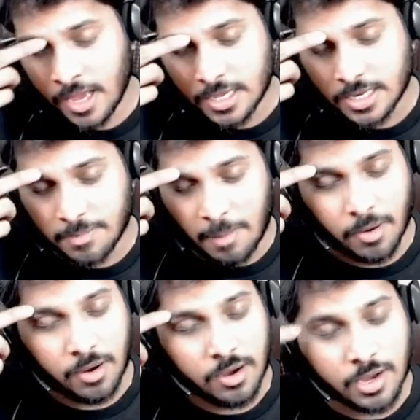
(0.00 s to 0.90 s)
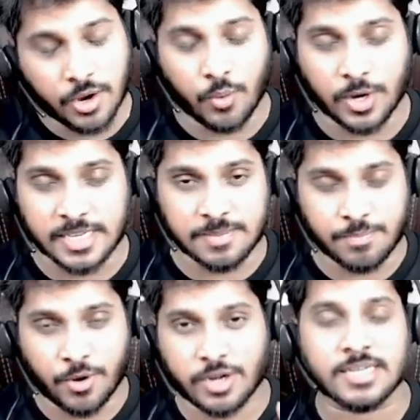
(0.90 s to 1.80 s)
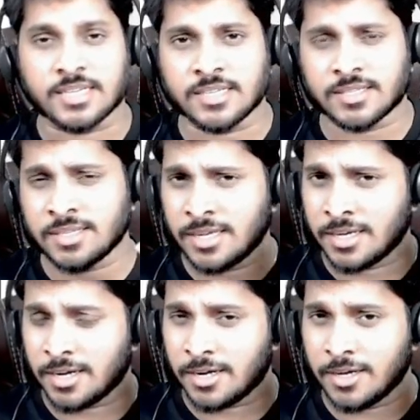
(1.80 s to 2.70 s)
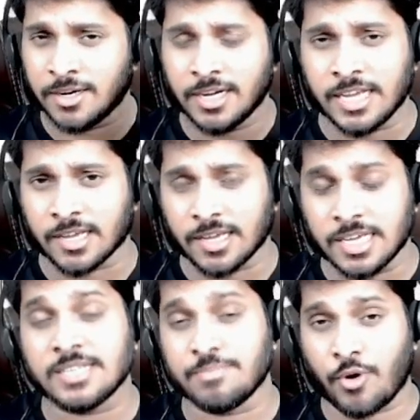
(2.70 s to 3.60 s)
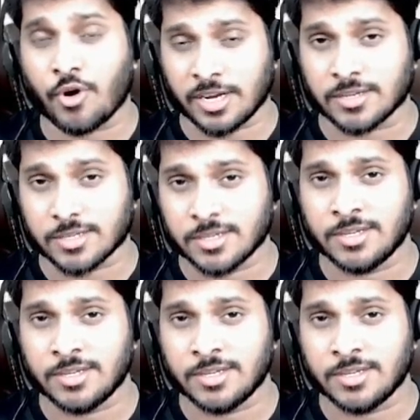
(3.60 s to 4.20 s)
Remember, what is important is learning is important.